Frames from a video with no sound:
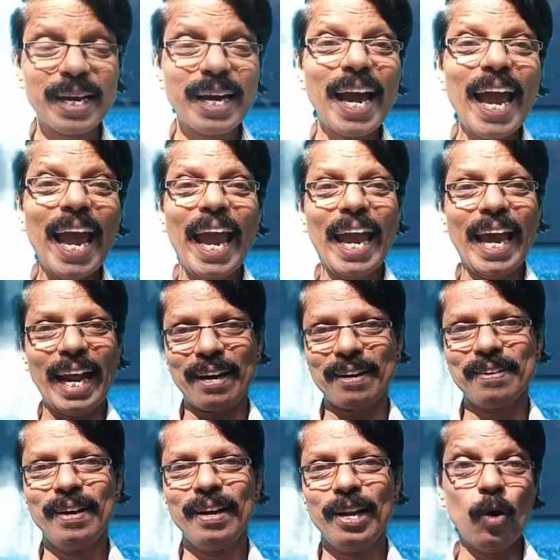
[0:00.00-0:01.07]
hair,
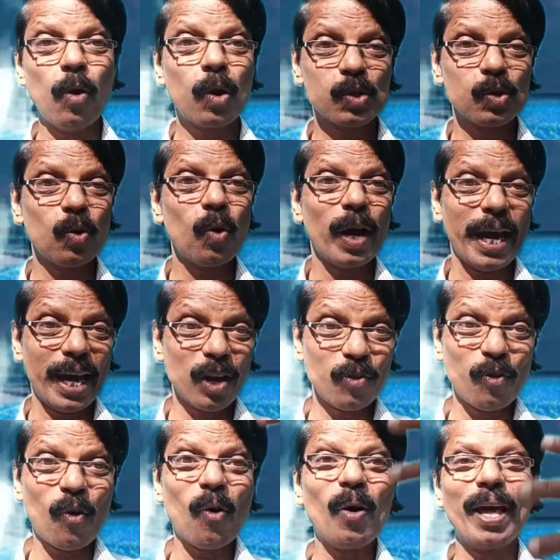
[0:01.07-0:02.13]
locks of hair
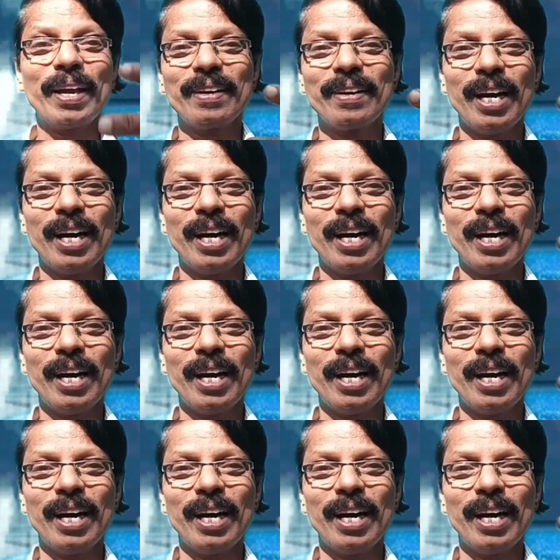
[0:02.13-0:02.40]
falling,